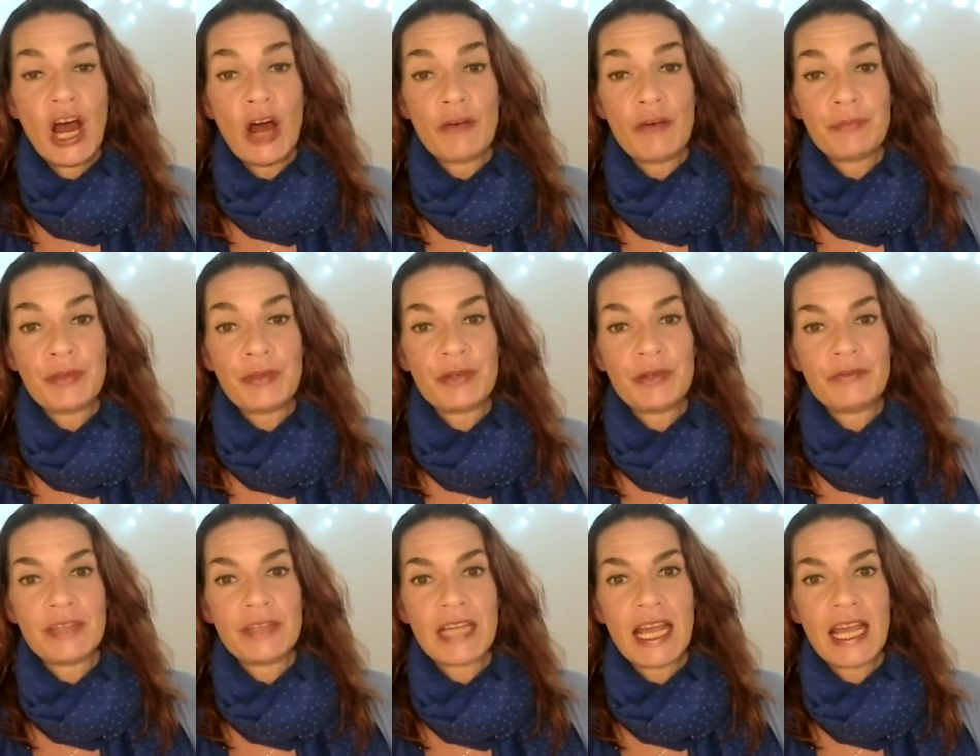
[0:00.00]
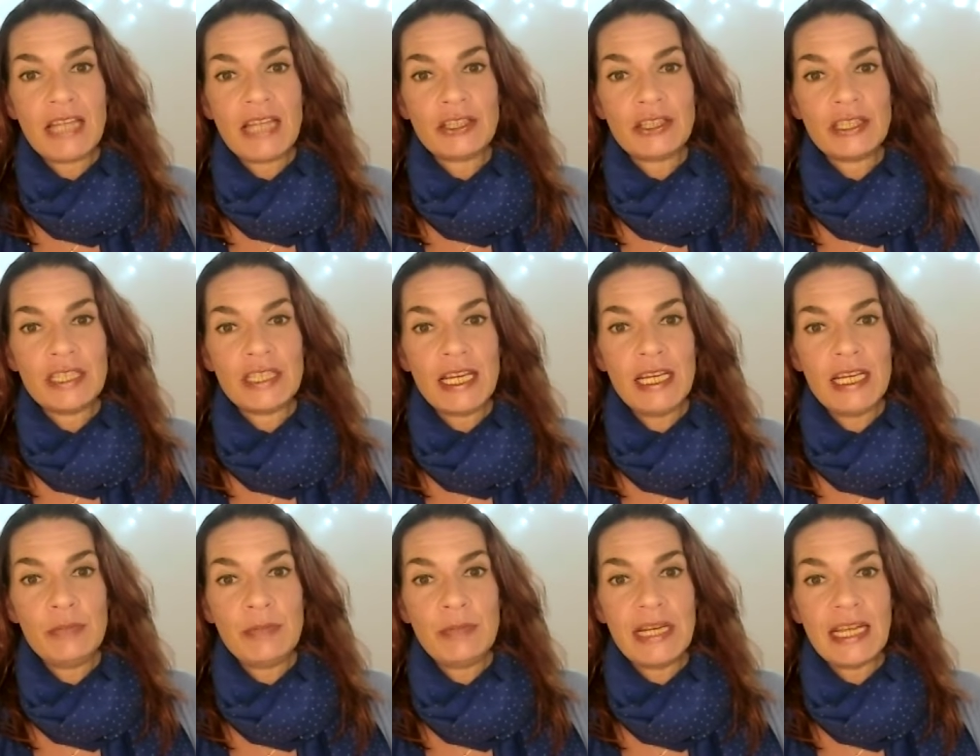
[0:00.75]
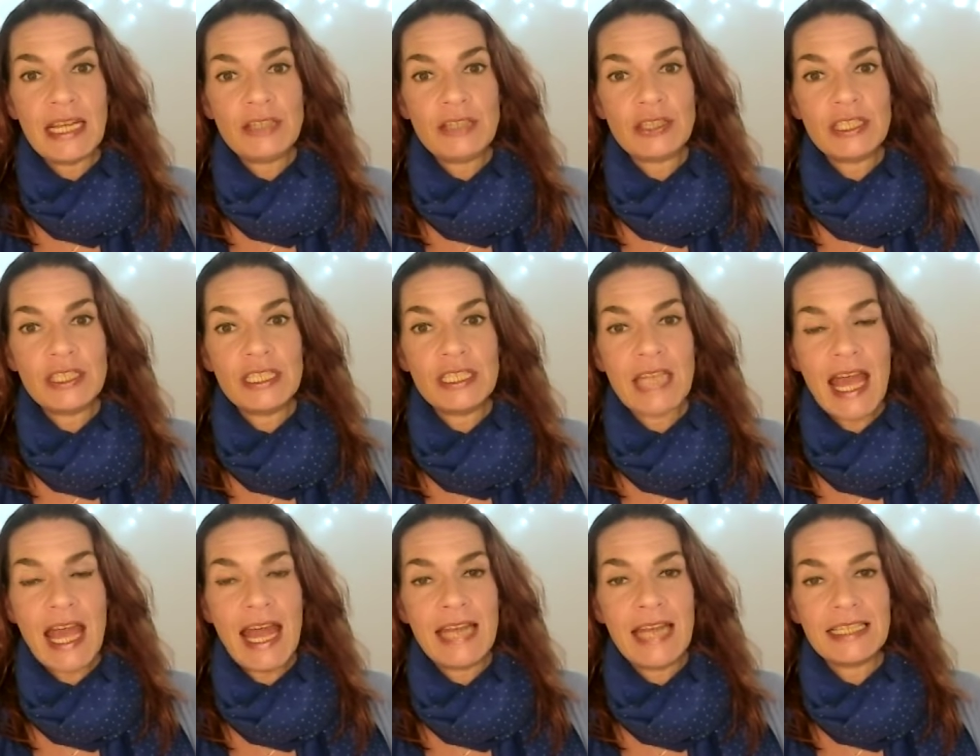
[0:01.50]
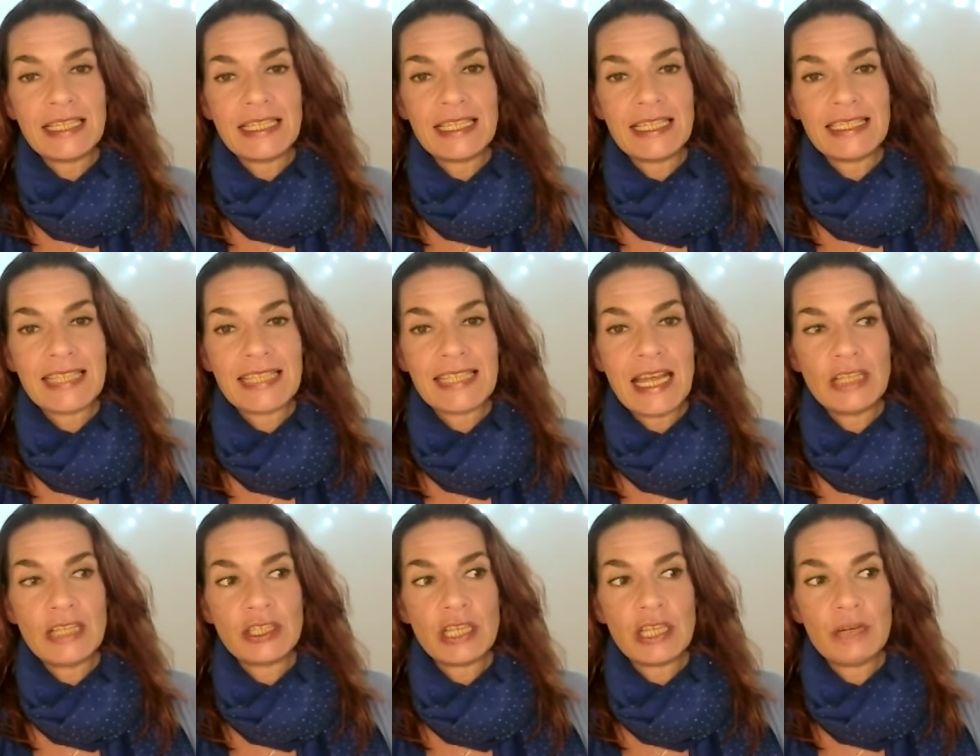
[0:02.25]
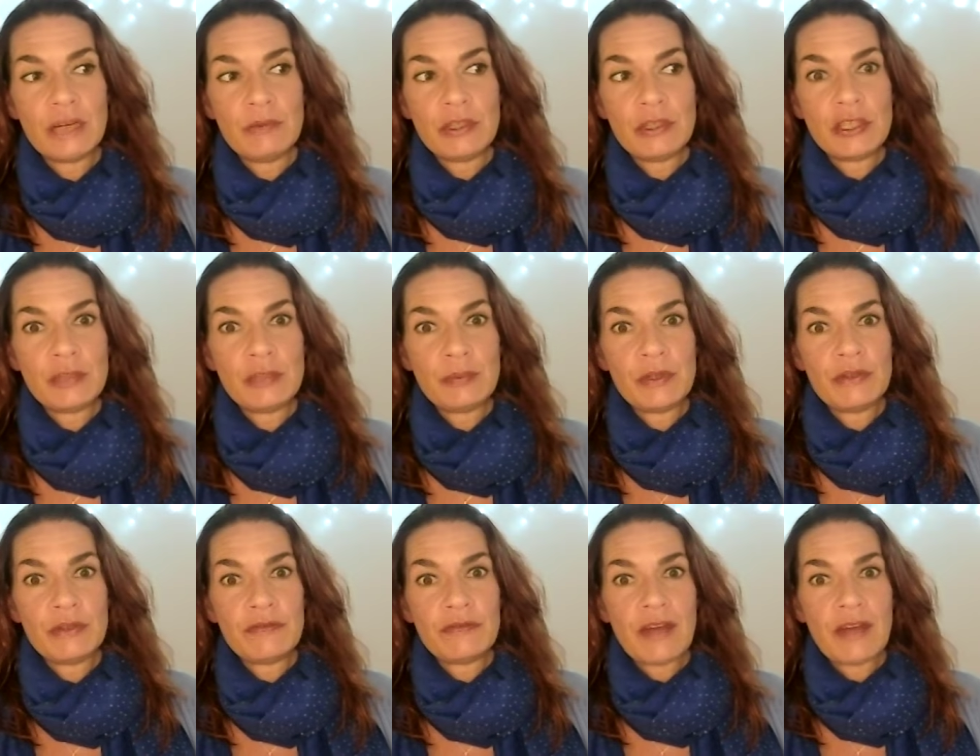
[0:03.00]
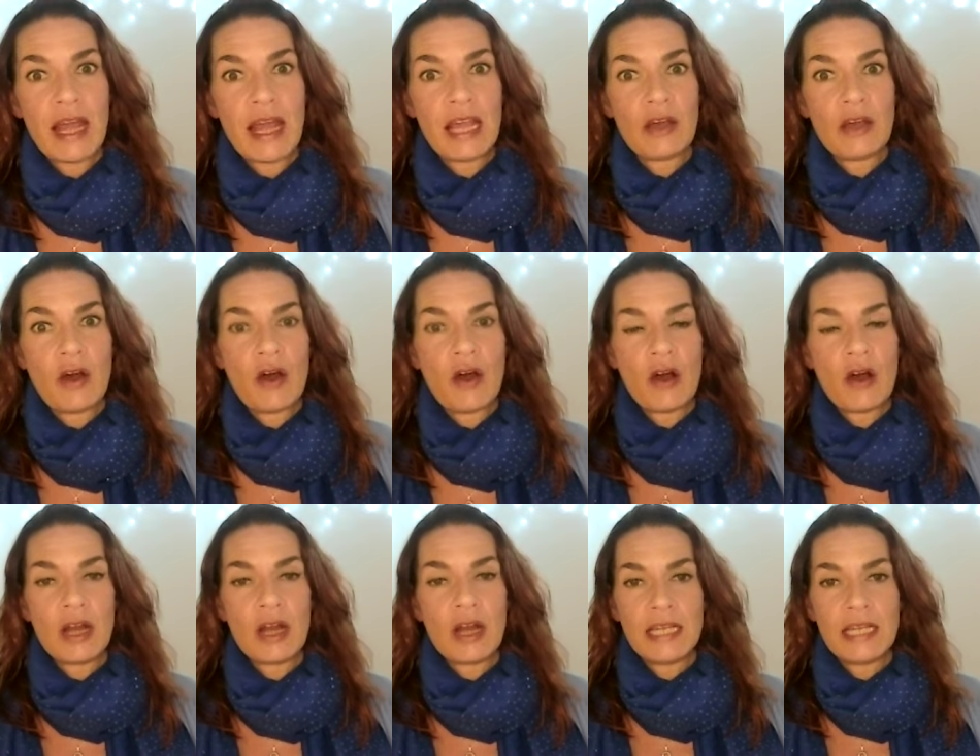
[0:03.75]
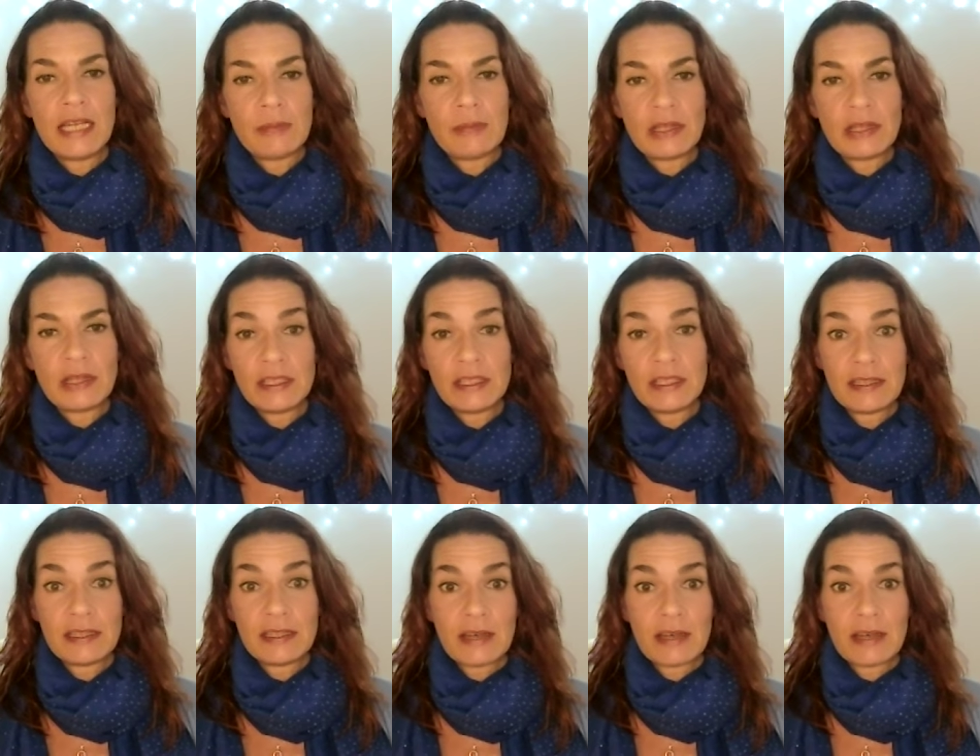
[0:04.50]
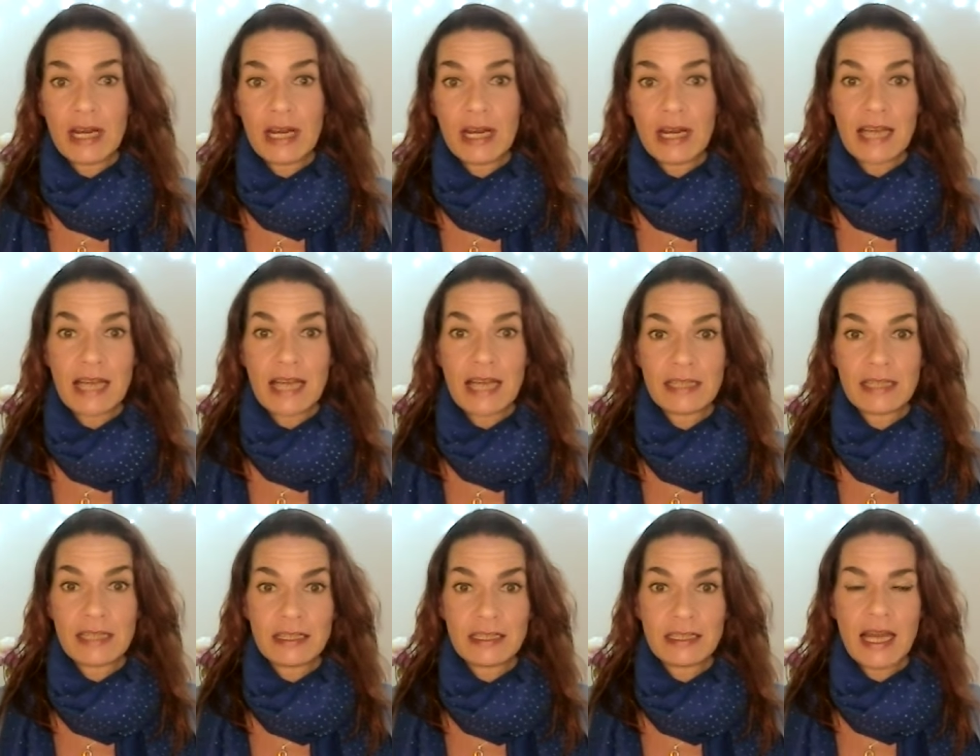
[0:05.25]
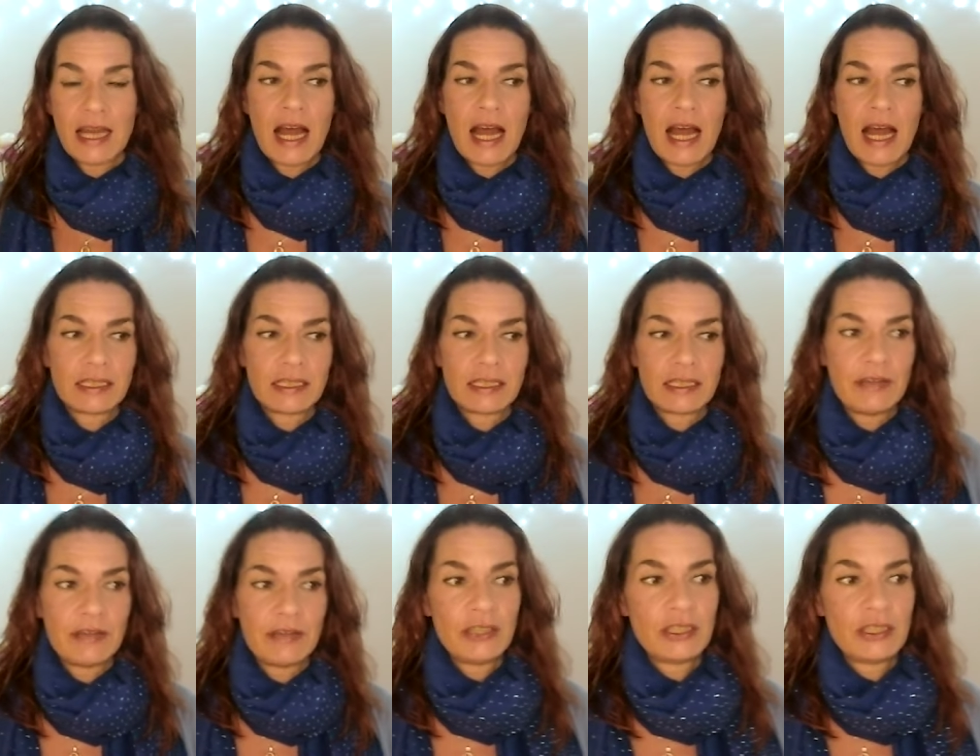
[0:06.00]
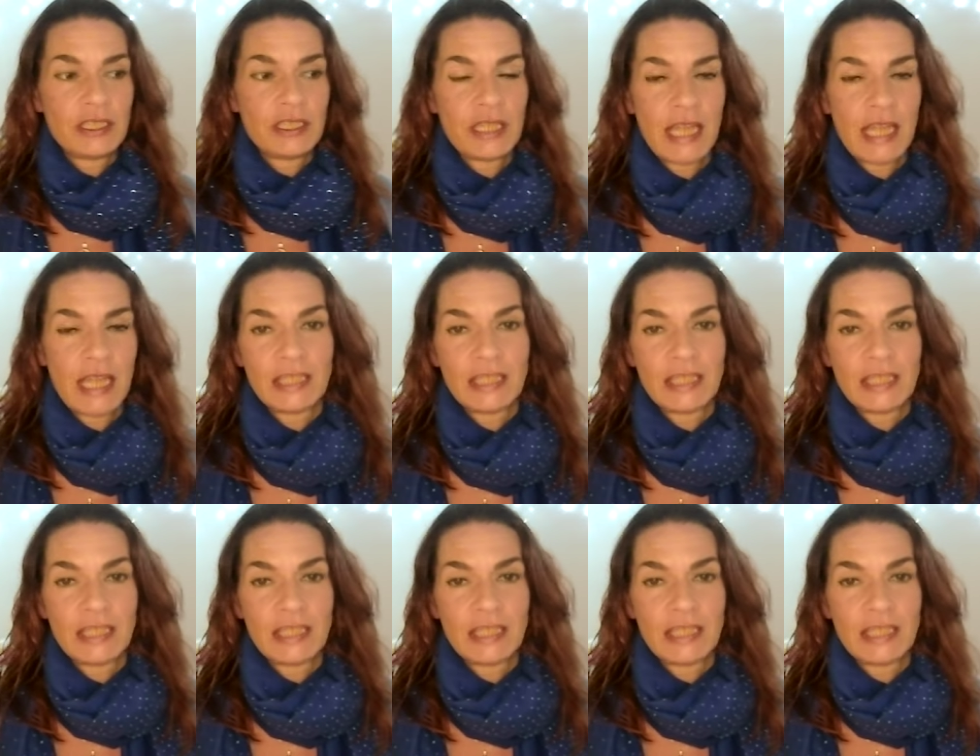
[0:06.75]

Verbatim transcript: of purification, illumination, and ascension, which is purifying all, especially since our last activation.